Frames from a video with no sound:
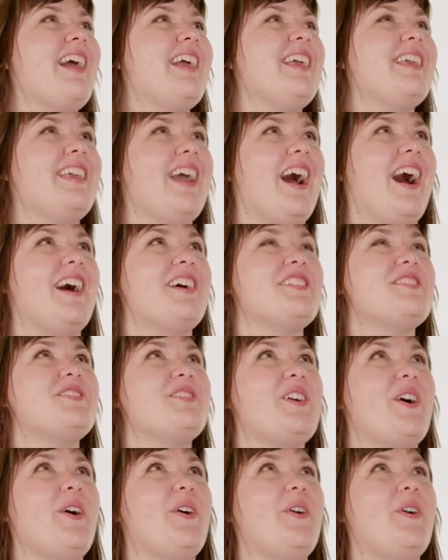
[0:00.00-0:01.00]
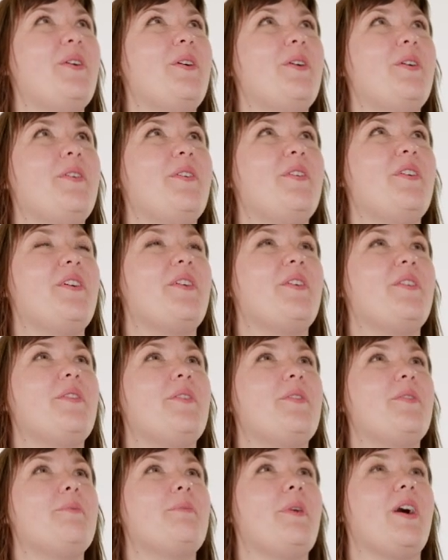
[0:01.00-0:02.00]
Yeah, so
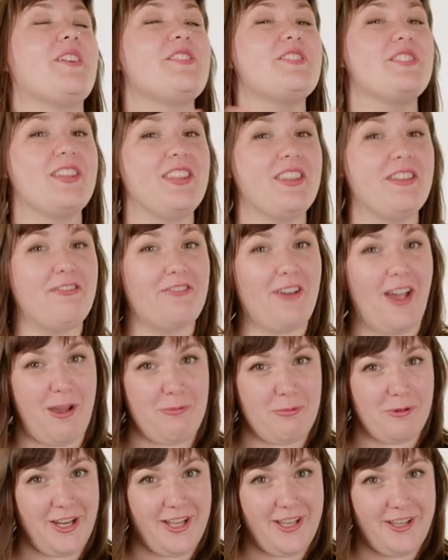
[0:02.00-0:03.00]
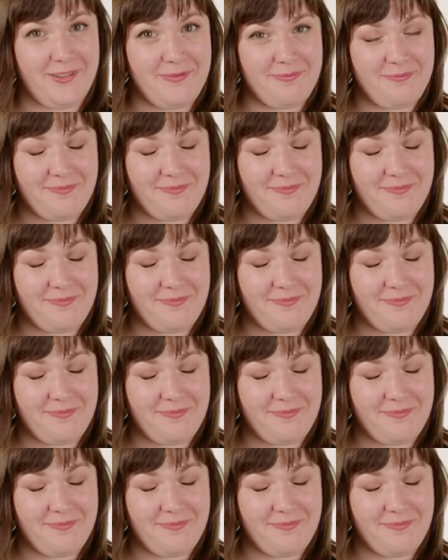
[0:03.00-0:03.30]
partially the fabric